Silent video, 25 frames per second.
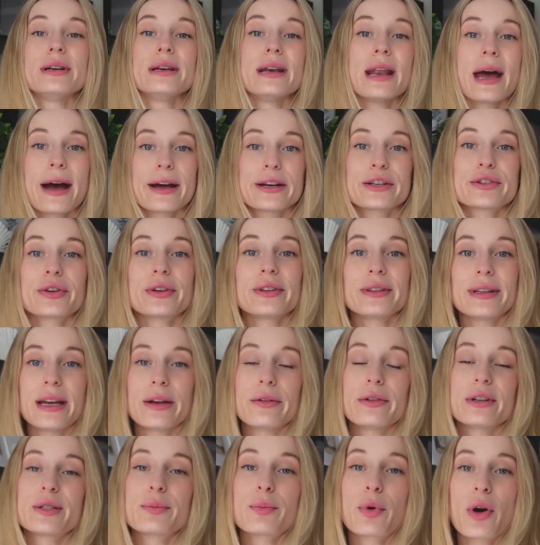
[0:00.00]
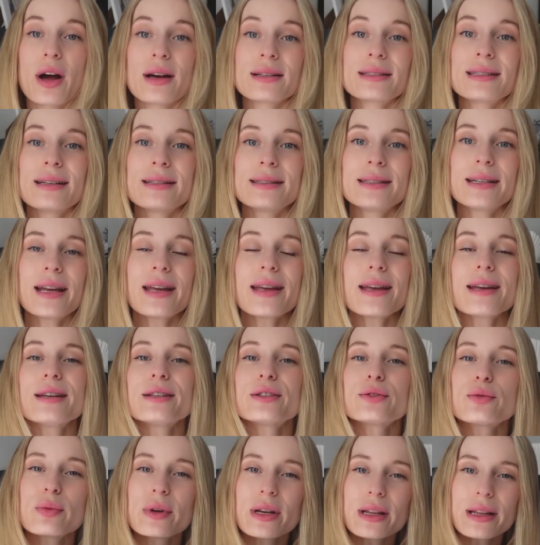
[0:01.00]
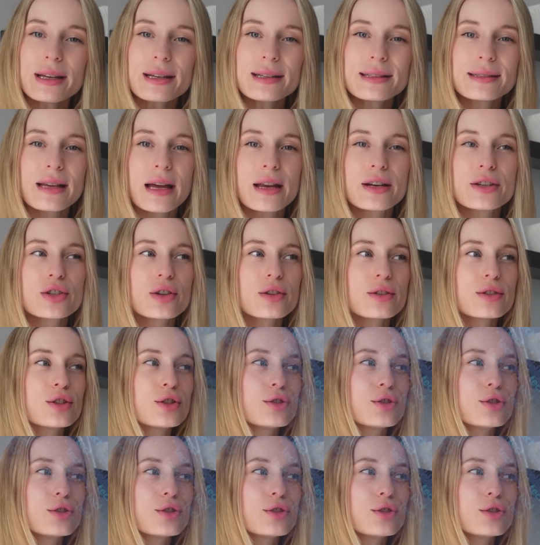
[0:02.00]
natural language processing is really essential